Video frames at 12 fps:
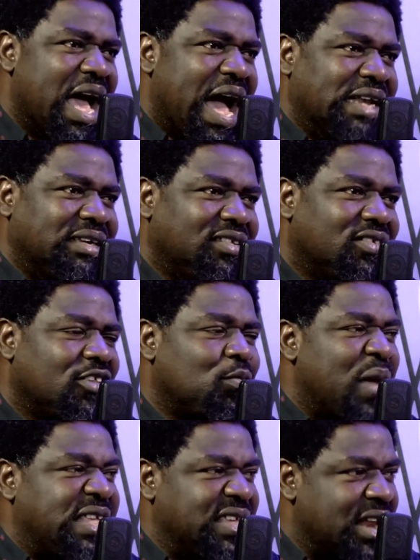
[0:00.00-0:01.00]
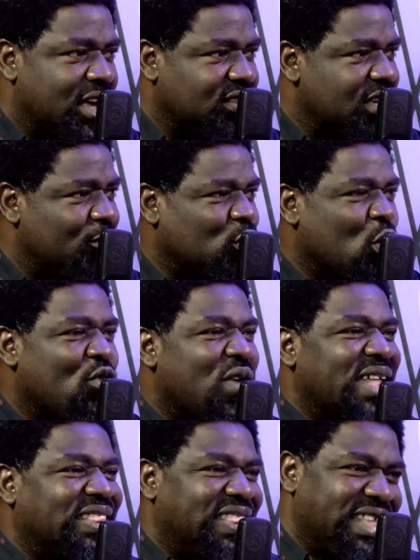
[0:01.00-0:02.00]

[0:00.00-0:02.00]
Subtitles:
and disrespecting ourselves over